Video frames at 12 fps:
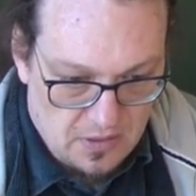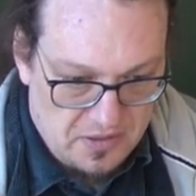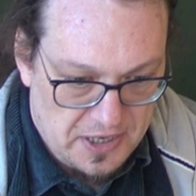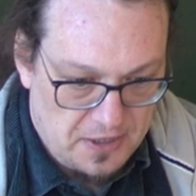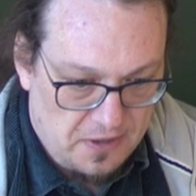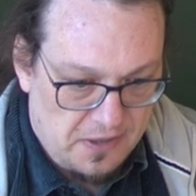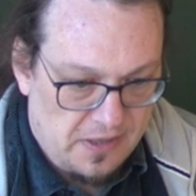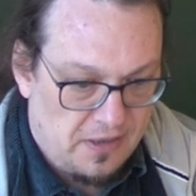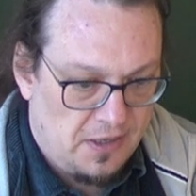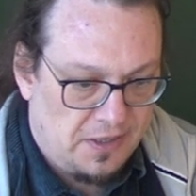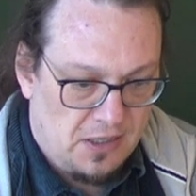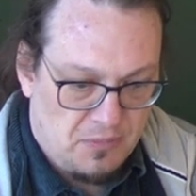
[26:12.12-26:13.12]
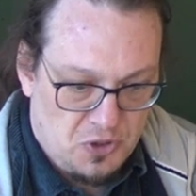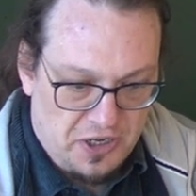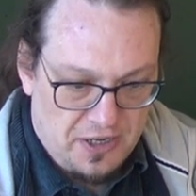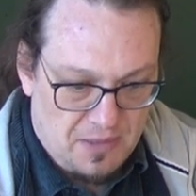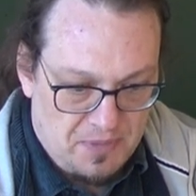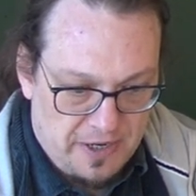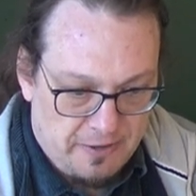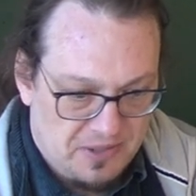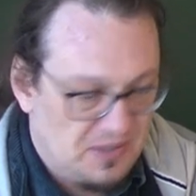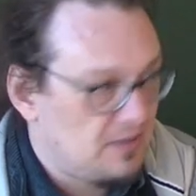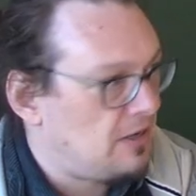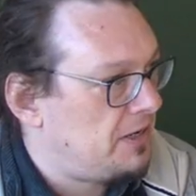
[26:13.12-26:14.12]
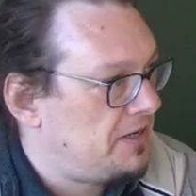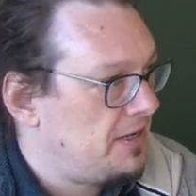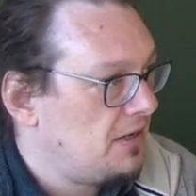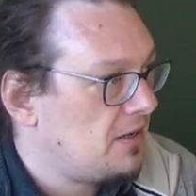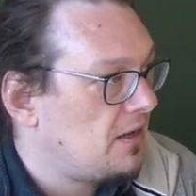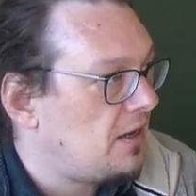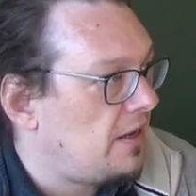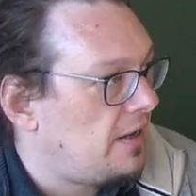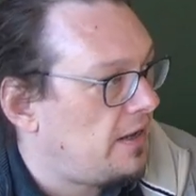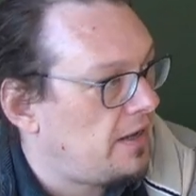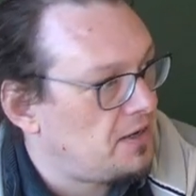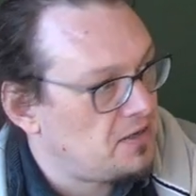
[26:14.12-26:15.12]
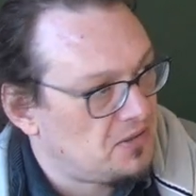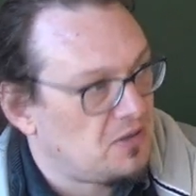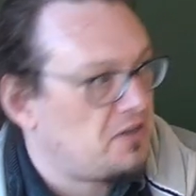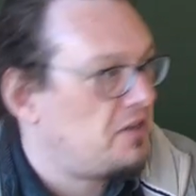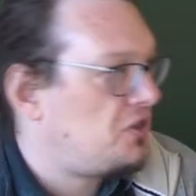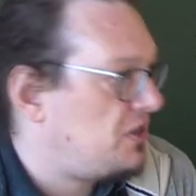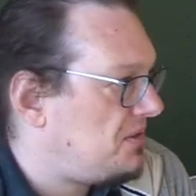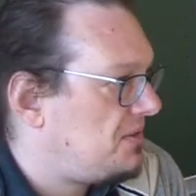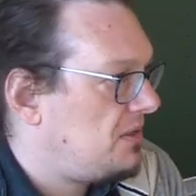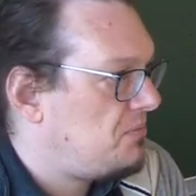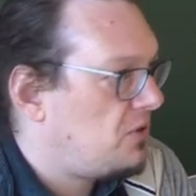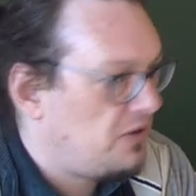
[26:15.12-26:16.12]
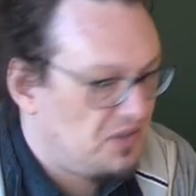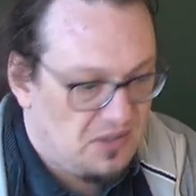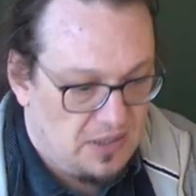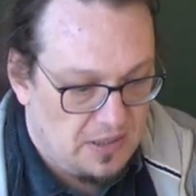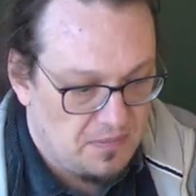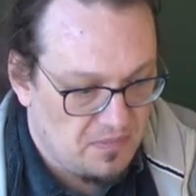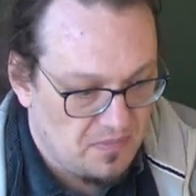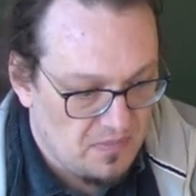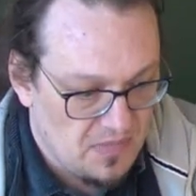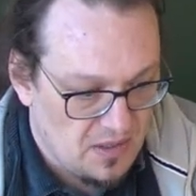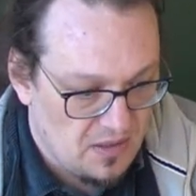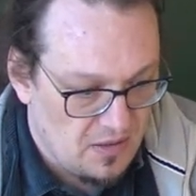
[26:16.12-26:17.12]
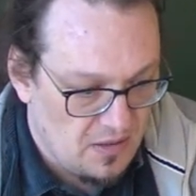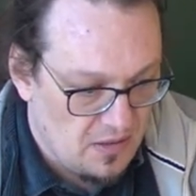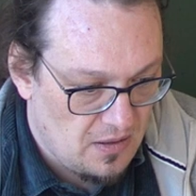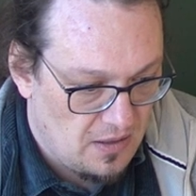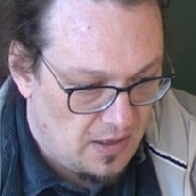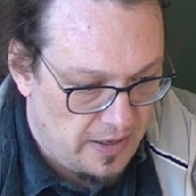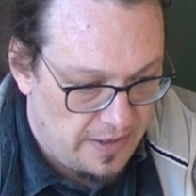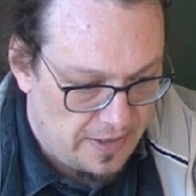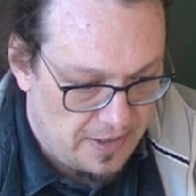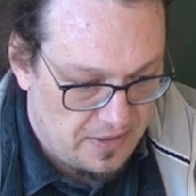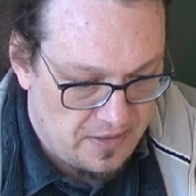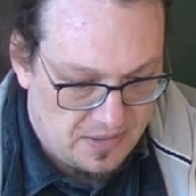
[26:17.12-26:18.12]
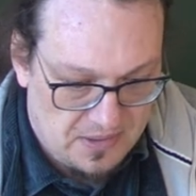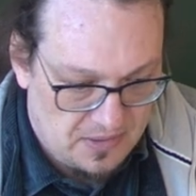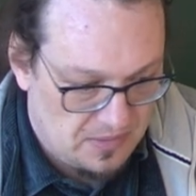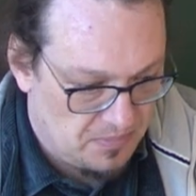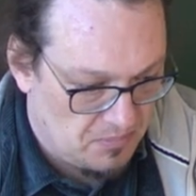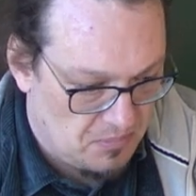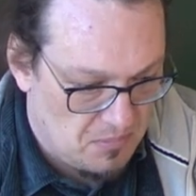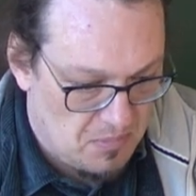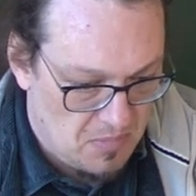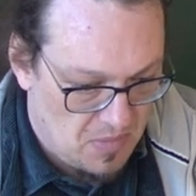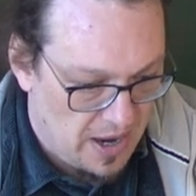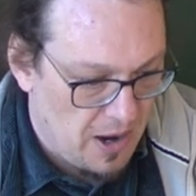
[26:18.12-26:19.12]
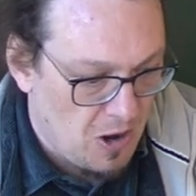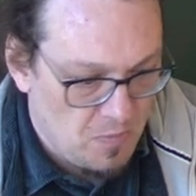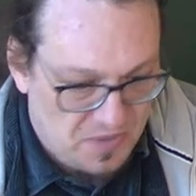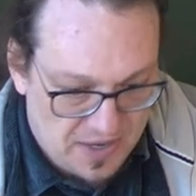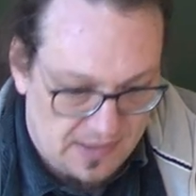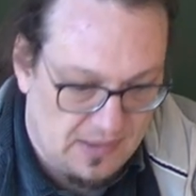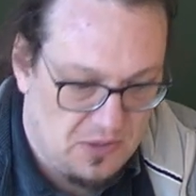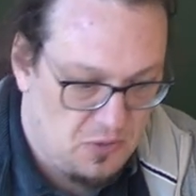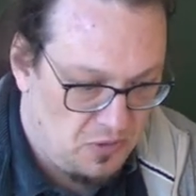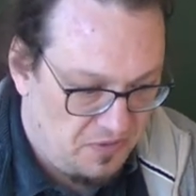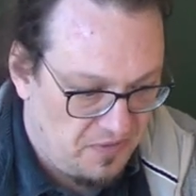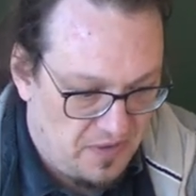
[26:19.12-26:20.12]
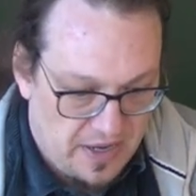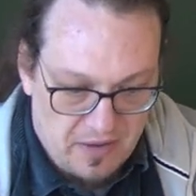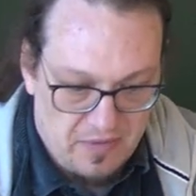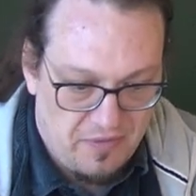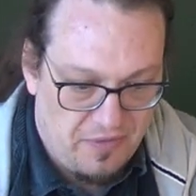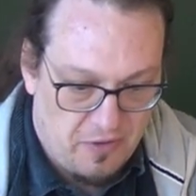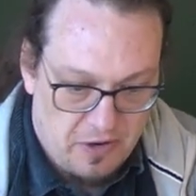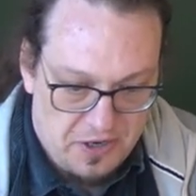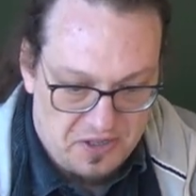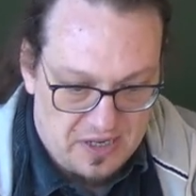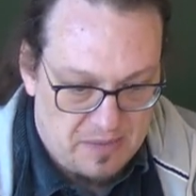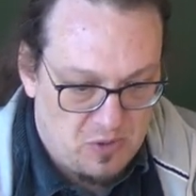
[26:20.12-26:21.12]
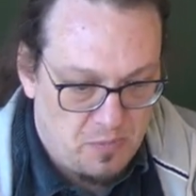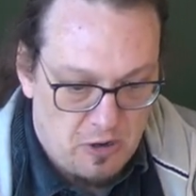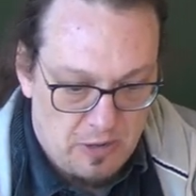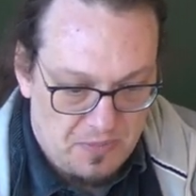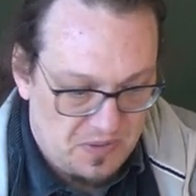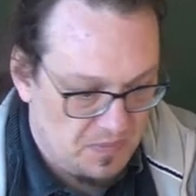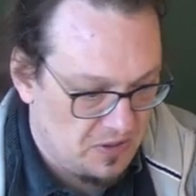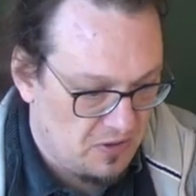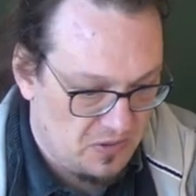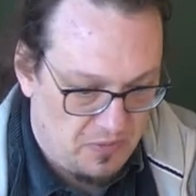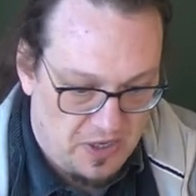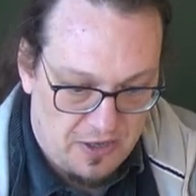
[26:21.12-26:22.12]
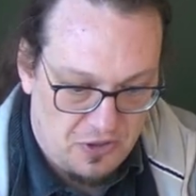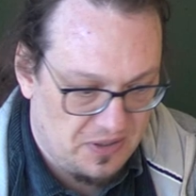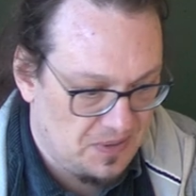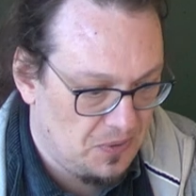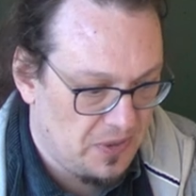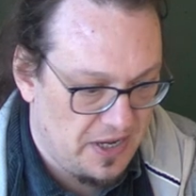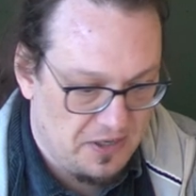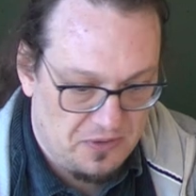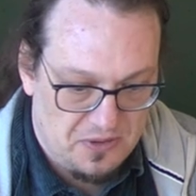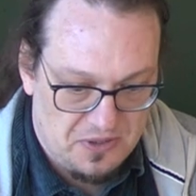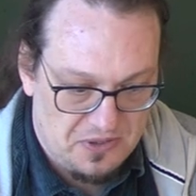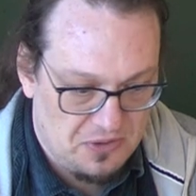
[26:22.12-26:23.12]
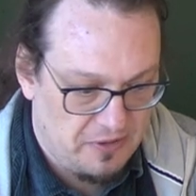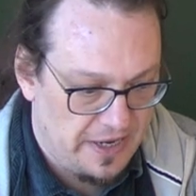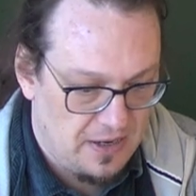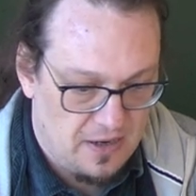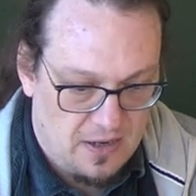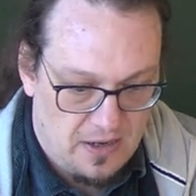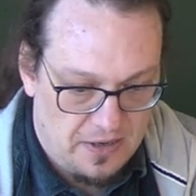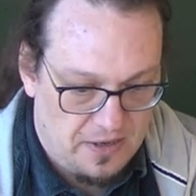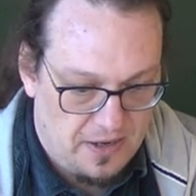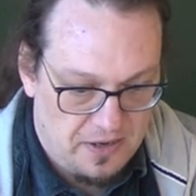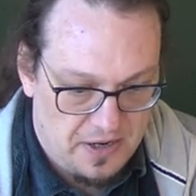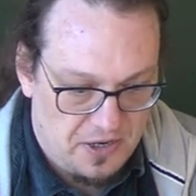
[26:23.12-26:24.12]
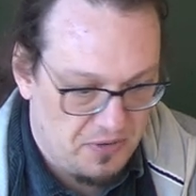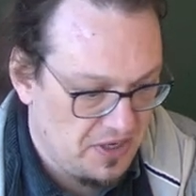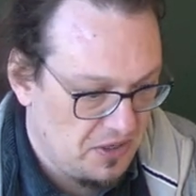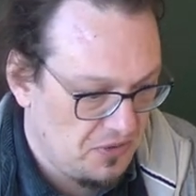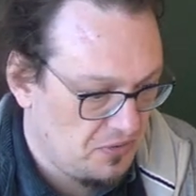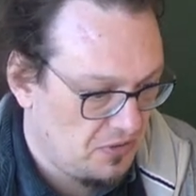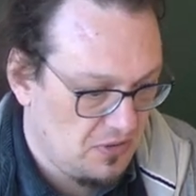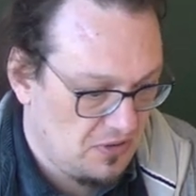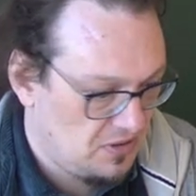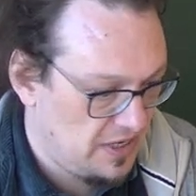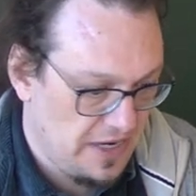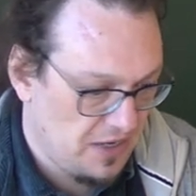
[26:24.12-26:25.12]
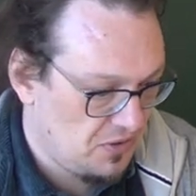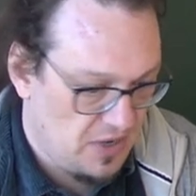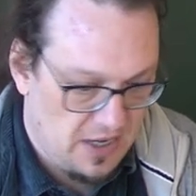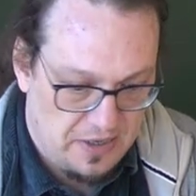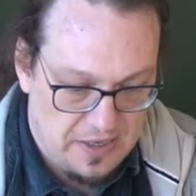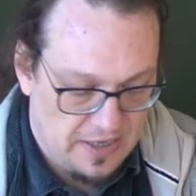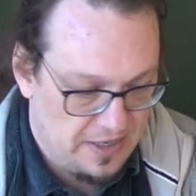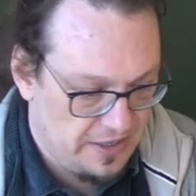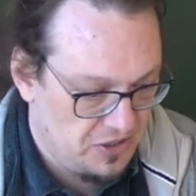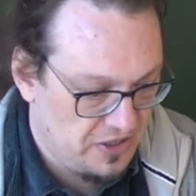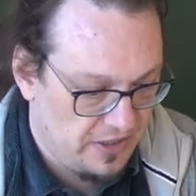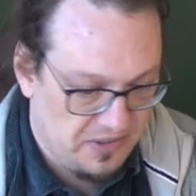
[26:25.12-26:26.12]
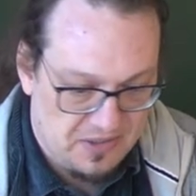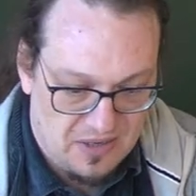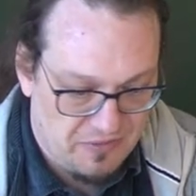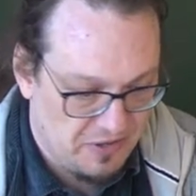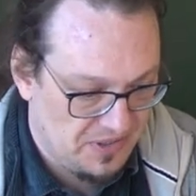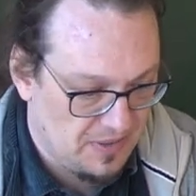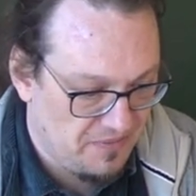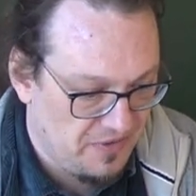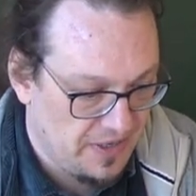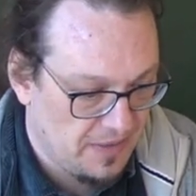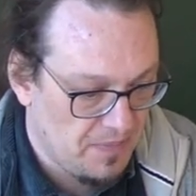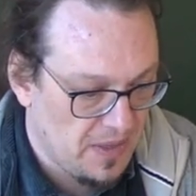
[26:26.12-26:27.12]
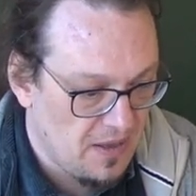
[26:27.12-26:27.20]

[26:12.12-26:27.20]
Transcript: Then the little, little machine up here is starting, and it's going to adjust that policy. And as I hope that's a good thing for the demo purpose because we can just look at it on the screen and, and I don't need to dig into any shell stuff or something.